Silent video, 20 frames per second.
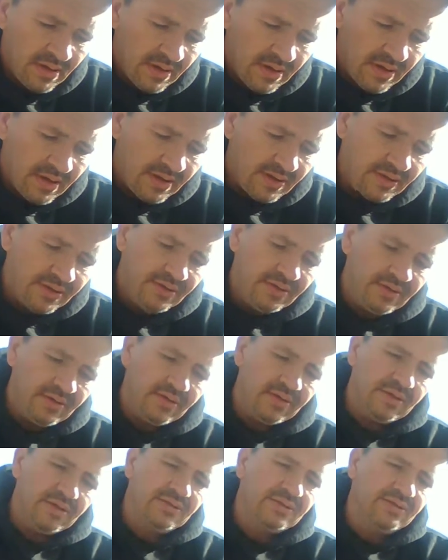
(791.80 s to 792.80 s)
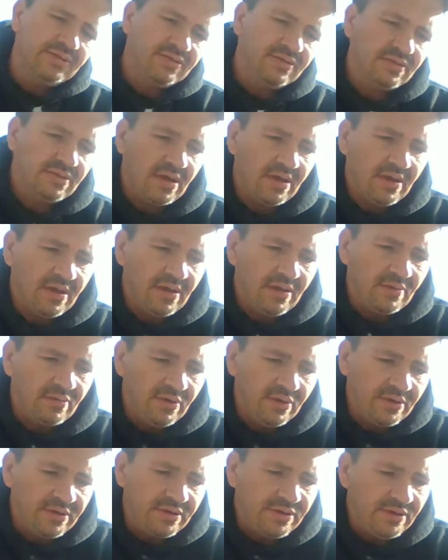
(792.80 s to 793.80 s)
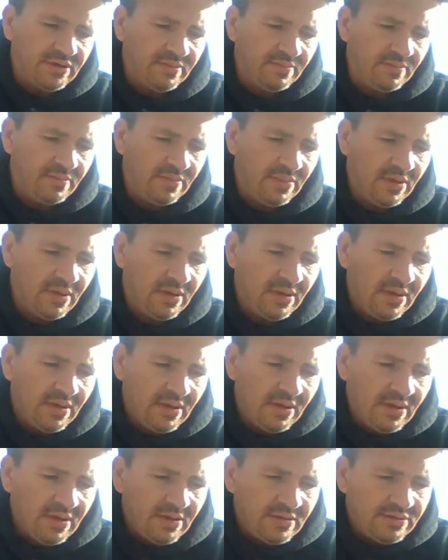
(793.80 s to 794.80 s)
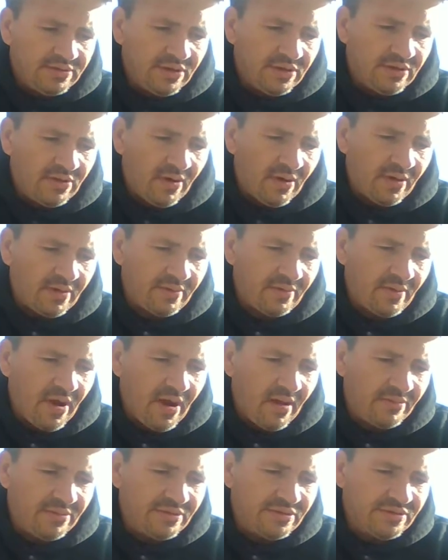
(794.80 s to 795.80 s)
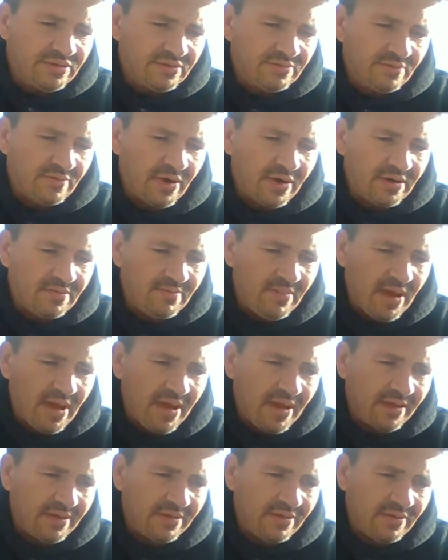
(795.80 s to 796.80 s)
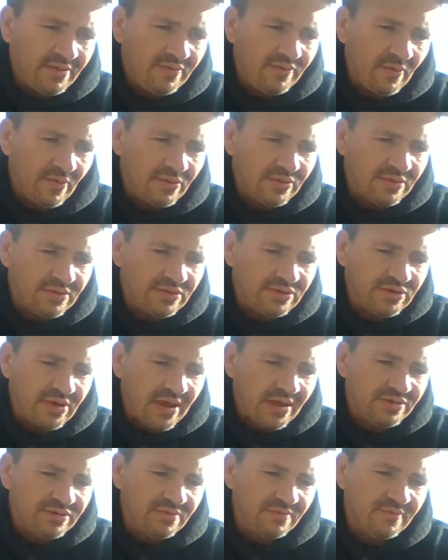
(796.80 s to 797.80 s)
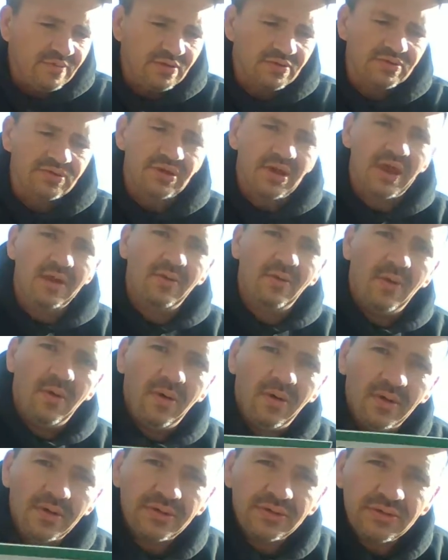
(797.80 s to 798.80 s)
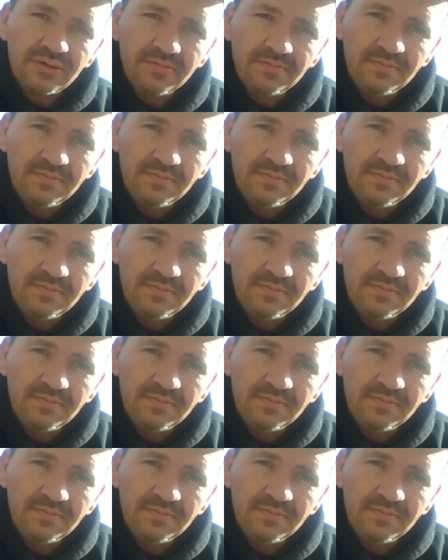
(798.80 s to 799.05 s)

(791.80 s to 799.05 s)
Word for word: And here is uh, rookie Denard Robinson, running back for the Jacksonville Jaguars.